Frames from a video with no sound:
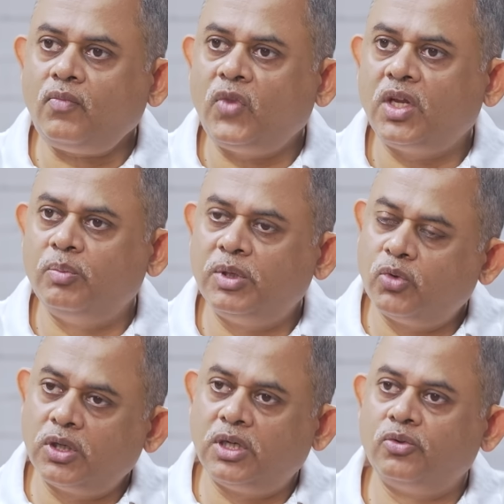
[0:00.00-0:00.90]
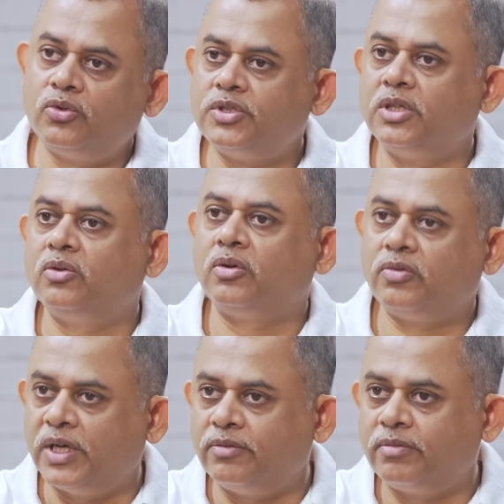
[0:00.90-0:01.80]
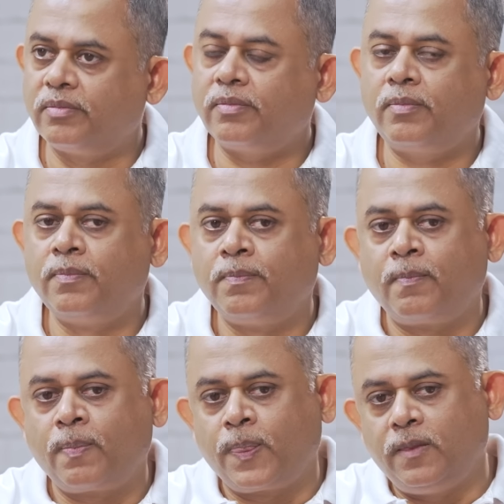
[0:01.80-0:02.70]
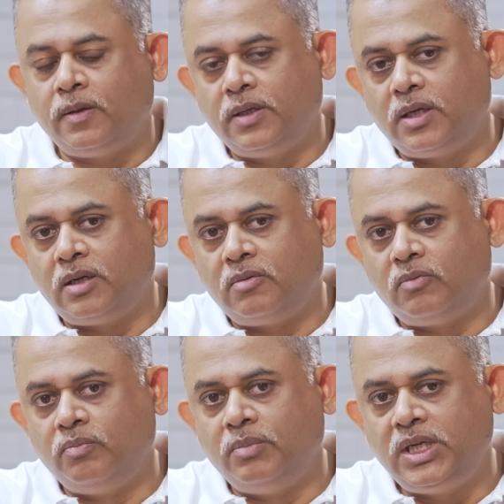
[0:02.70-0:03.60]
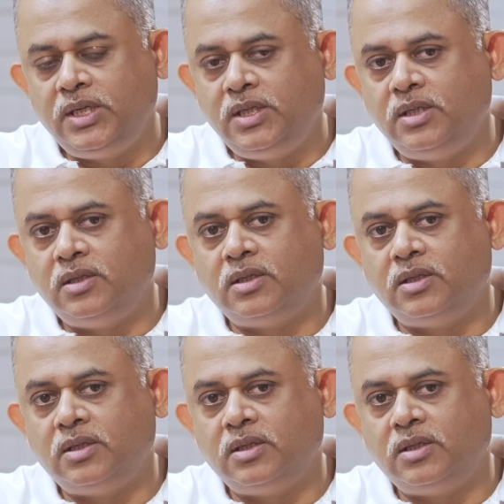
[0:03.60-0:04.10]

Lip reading: have been brought down to 0 or 5. There are many